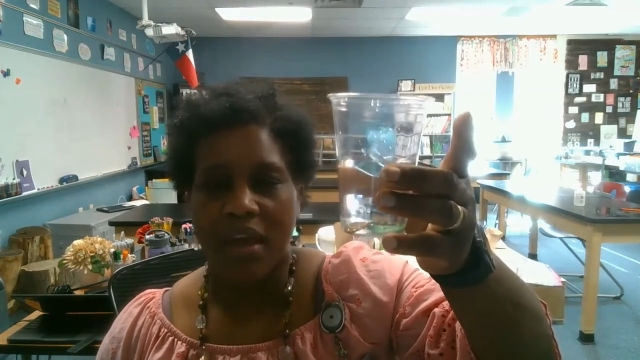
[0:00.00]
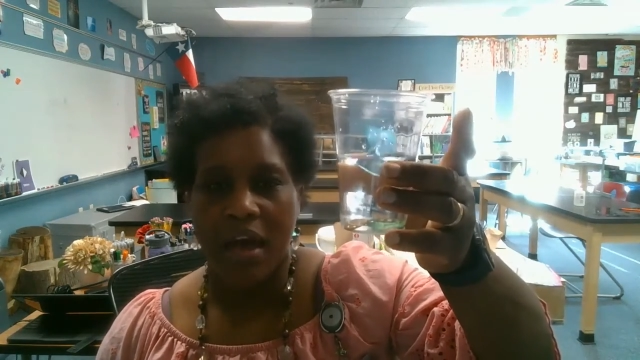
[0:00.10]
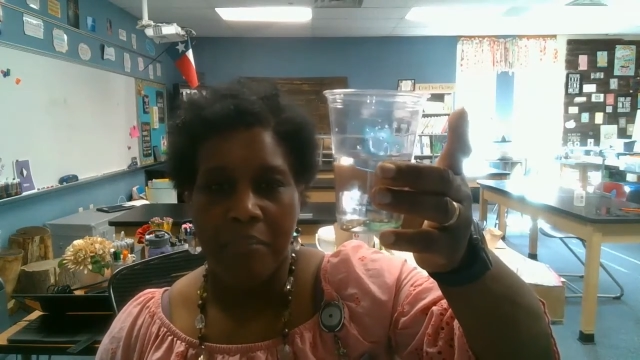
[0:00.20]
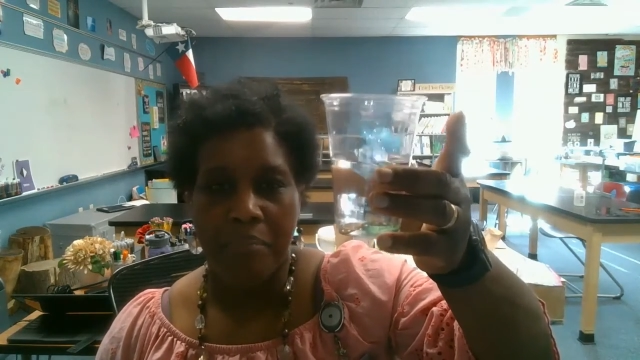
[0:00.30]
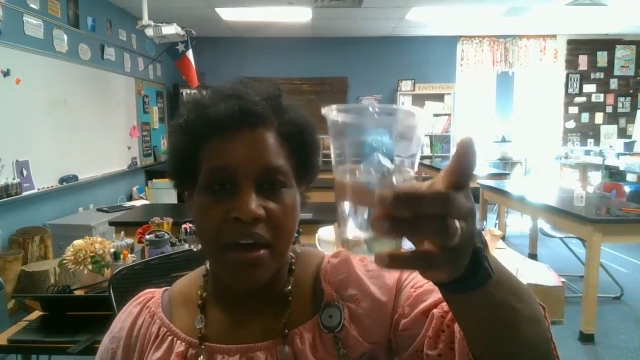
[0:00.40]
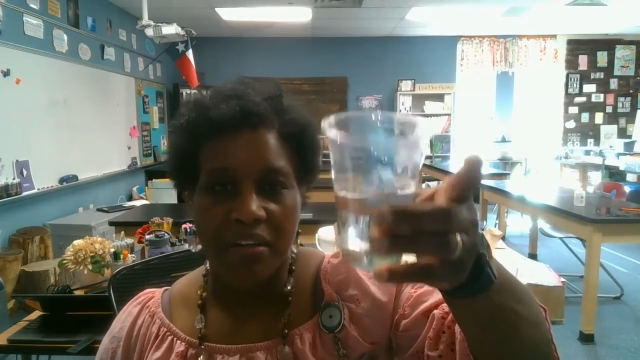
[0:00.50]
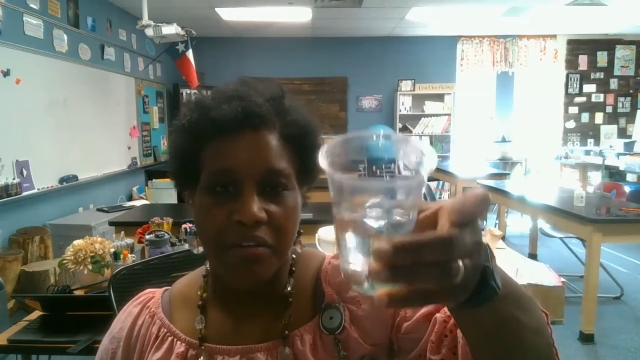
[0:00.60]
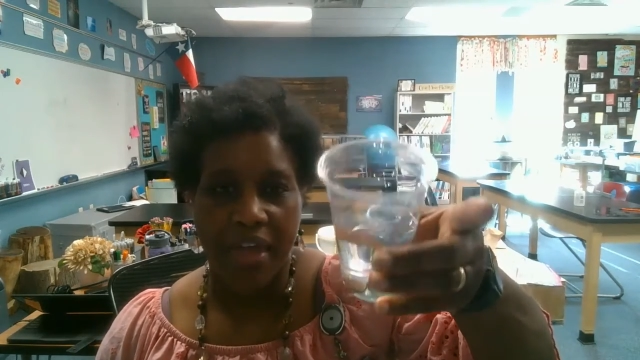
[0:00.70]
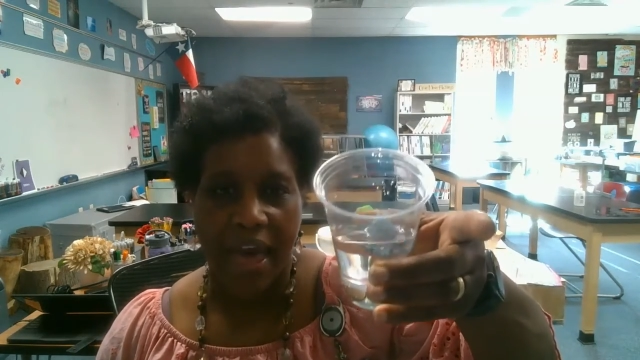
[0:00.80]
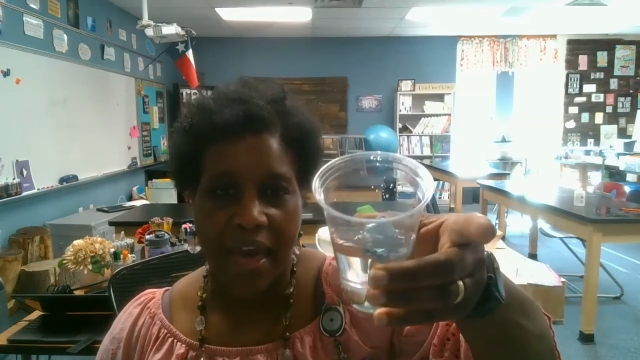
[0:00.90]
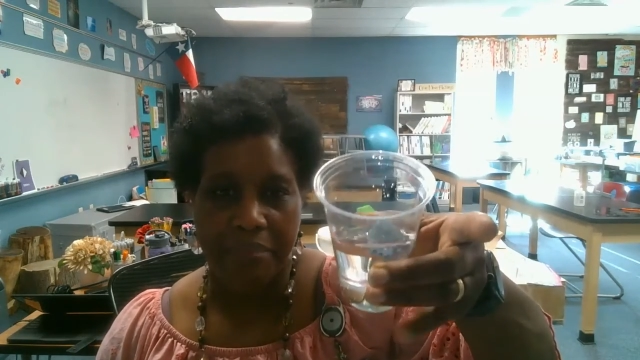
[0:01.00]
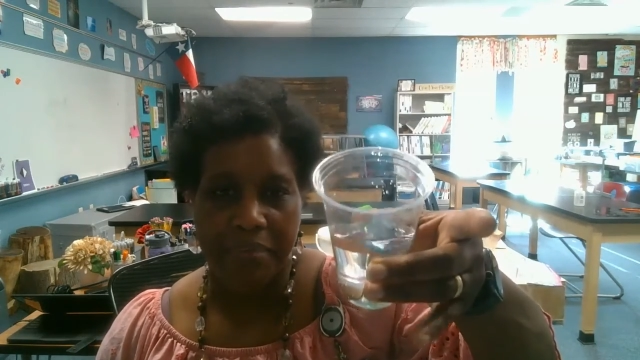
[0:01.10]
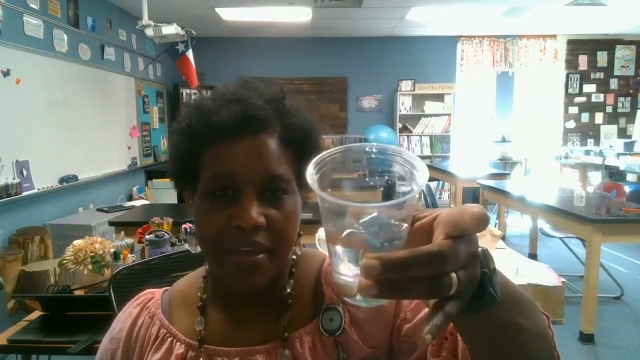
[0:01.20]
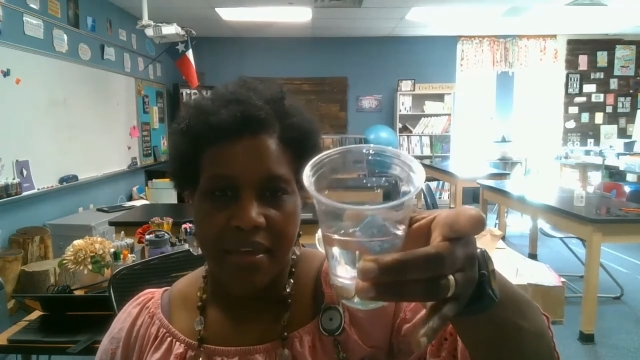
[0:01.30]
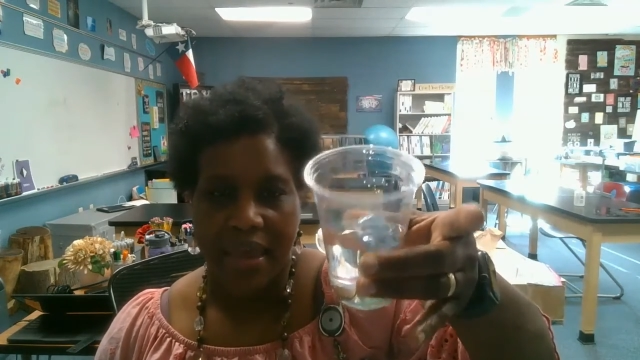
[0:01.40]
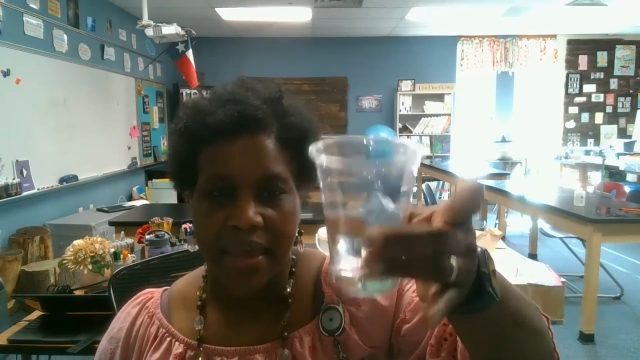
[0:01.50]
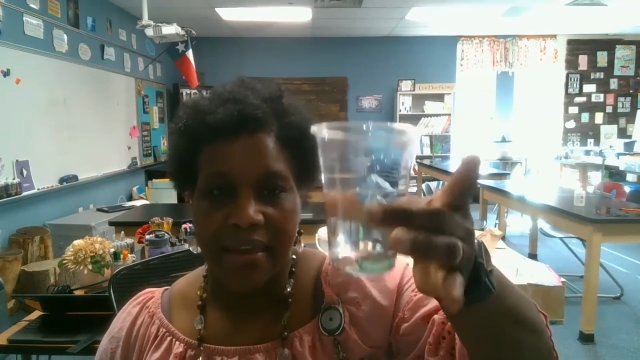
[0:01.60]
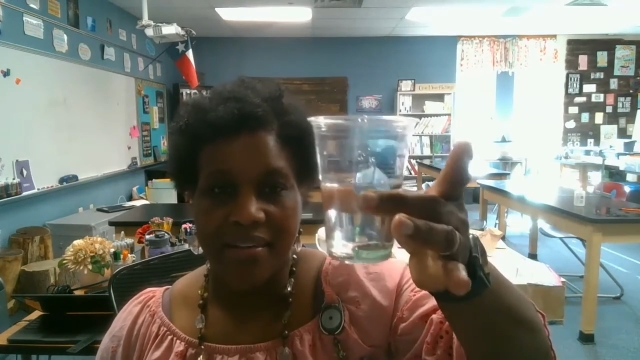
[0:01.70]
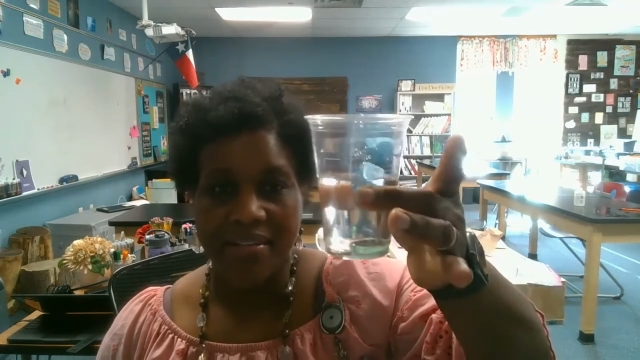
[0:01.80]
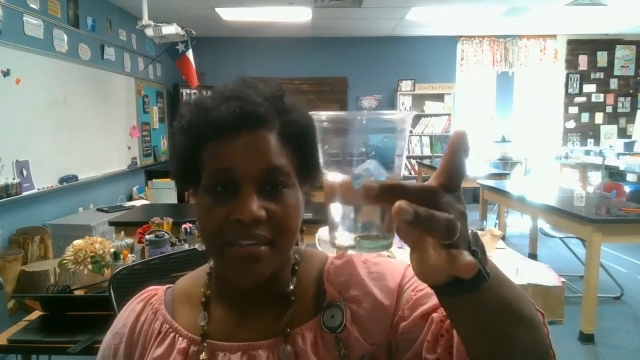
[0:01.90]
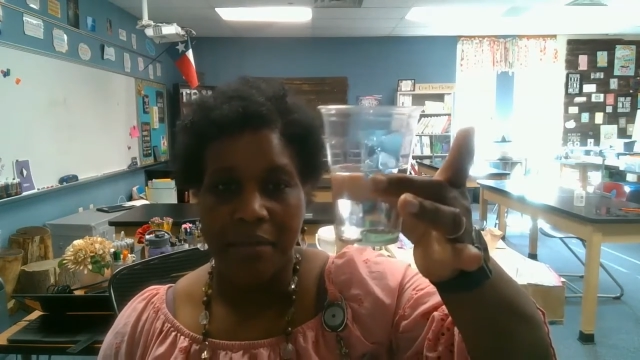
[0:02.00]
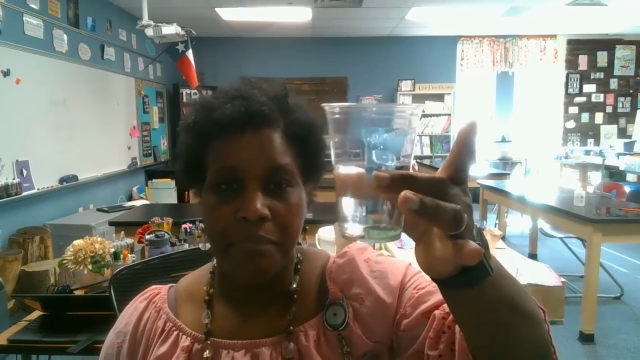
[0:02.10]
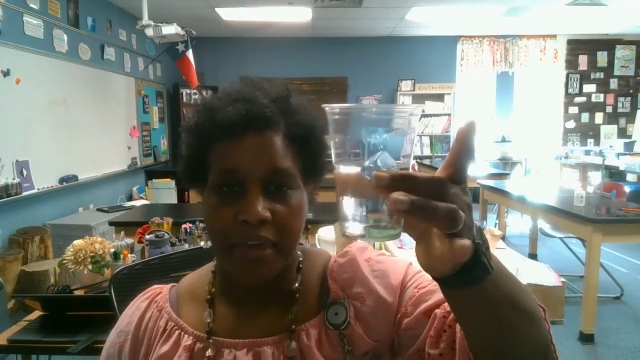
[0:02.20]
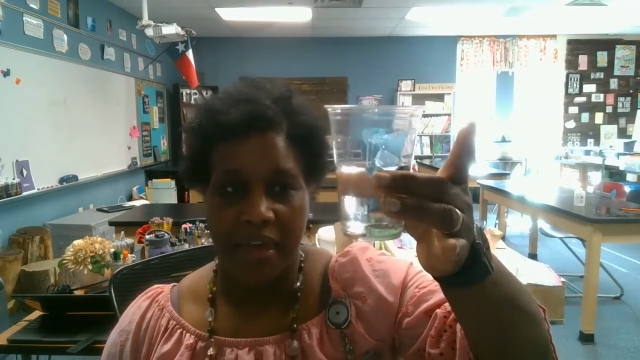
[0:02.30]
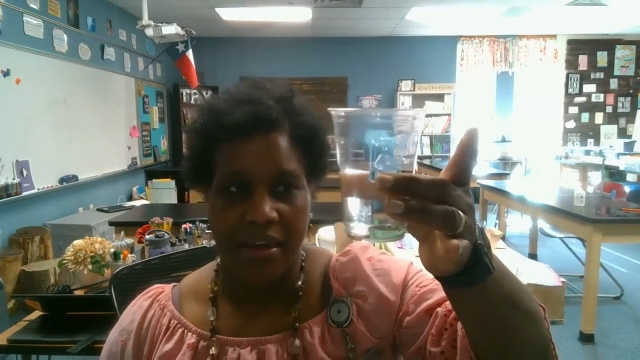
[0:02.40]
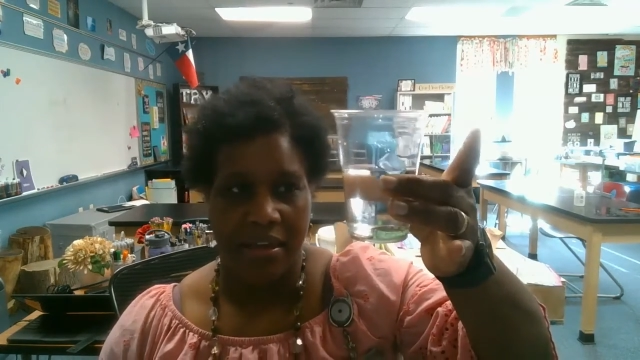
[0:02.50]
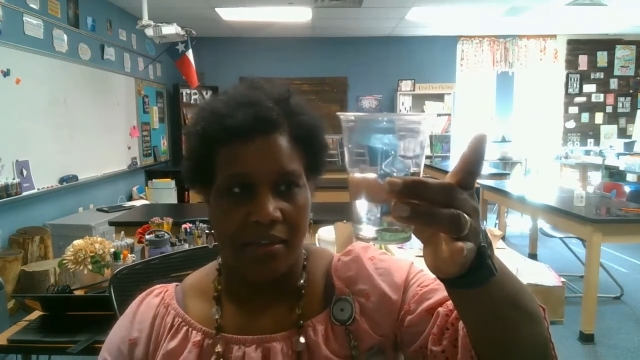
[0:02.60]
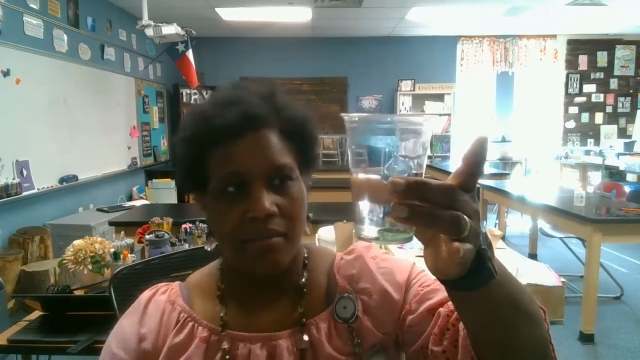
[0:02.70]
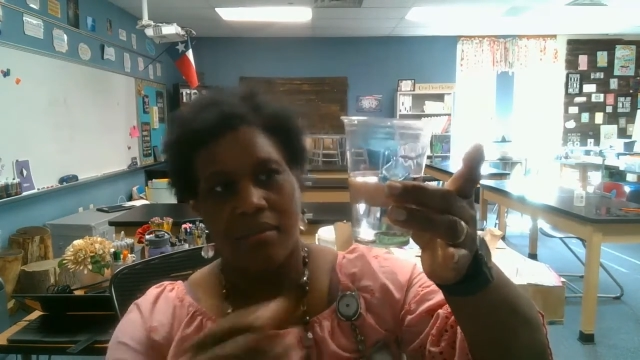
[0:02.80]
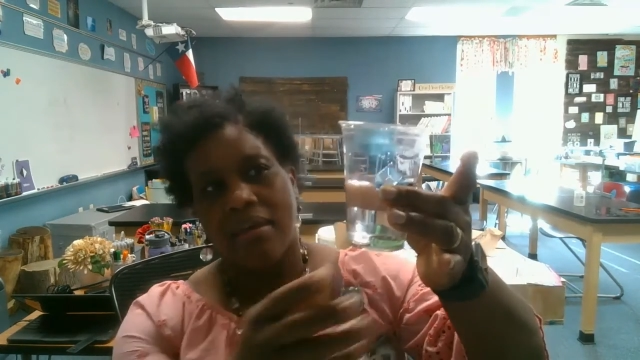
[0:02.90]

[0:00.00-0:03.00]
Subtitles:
a bottle cap, and a penny.